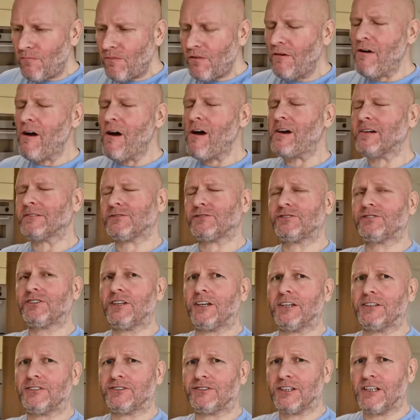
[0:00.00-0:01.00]
Oh, it's
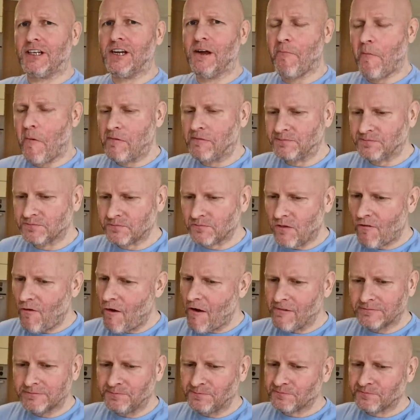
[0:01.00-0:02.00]
tasty.
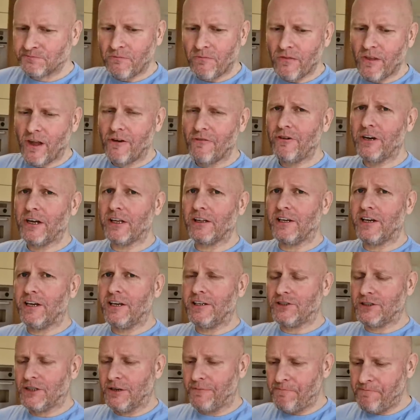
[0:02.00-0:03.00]
Really
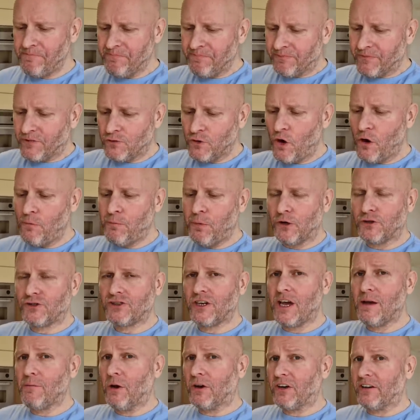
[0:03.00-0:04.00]
is. No
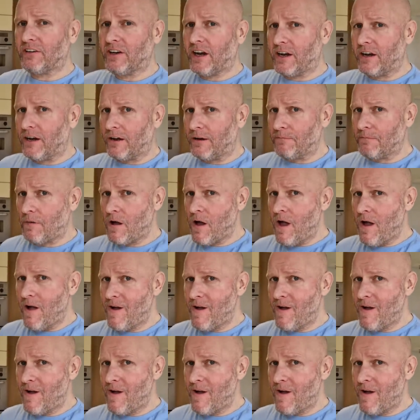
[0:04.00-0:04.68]
butter, I'm on a diet.